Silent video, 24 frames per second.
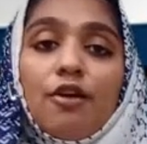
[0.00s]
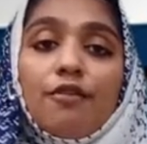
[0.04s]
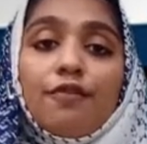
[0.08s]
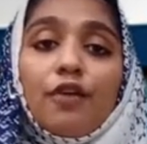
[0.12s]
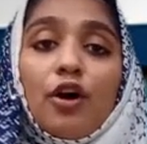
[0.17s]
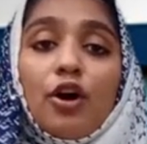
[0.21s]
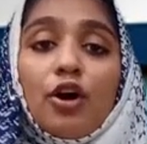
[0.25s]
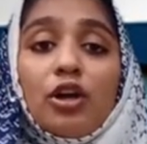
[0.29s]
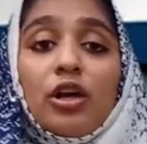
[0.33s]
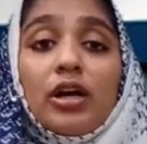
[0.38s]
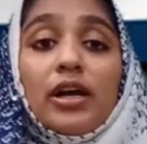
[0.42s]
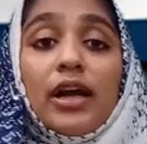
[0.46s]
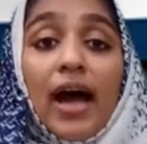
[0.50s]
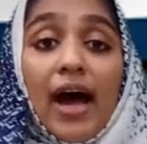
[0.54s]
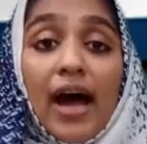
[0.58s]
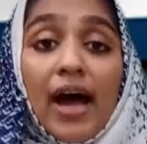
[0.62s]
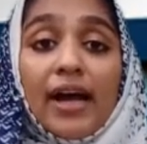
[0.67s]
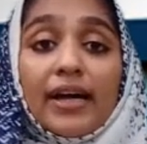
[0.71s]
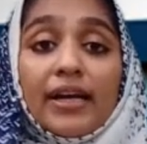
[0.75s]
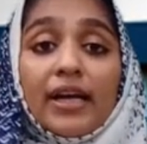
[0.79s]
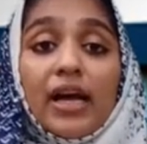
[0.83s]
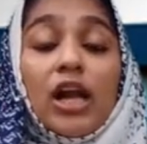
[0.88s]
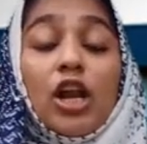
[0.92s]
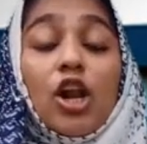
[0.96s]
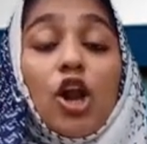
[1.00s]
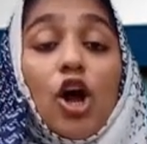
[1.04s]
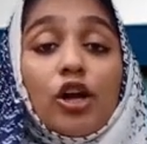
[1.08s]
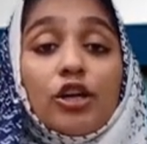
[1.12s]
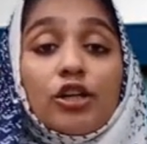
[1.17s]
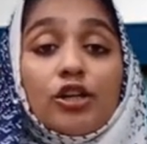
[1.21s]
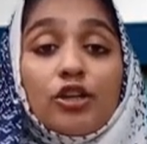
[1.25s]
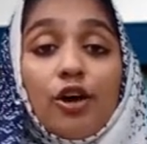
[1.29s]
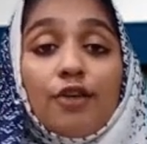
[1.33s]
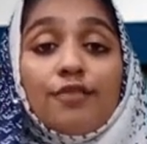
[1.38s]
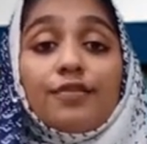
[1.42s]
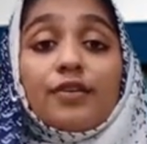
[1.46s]
Fowler had a
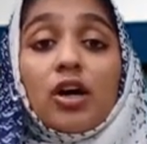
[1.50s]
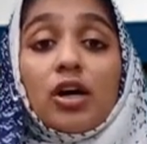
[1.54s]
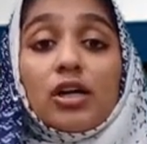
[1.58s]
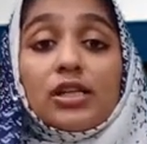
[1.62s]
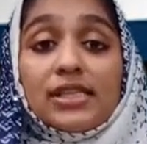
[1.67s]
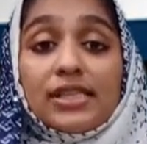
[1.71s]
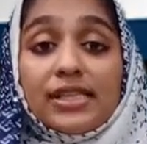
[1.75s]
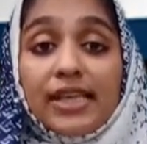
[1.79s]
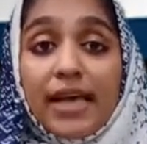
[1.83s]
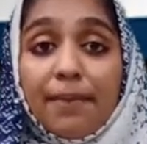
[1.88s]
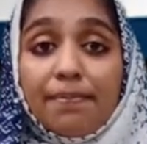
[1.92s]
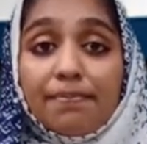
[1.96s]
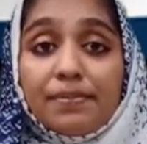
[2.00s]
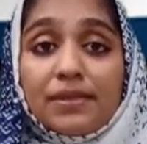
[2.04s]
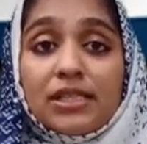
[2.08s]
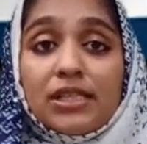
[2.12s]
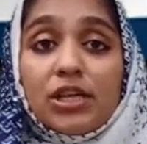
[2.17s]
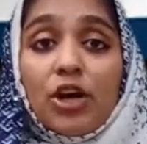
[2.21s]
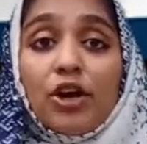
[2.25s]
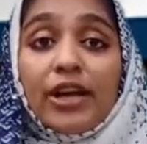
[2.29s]
lot of concepts